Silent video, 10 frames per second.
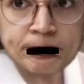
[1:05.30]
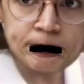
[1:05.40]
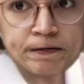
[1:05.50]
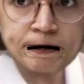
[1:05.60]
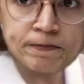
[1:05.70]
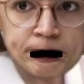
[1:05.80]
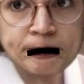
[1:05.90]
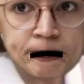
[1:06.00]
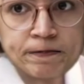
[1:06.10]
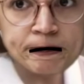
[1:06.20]
Well, for
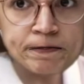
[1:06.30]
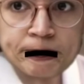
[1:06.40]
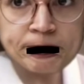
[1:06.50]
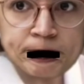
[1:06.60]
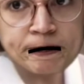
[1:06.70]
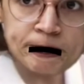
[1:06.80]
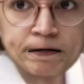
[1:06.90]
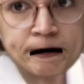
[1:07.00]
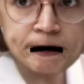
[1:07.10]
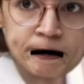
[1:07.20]
starters, I found out a way
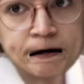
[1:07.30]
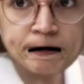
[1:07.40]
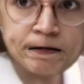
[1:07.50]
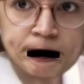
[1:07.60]
we can land on the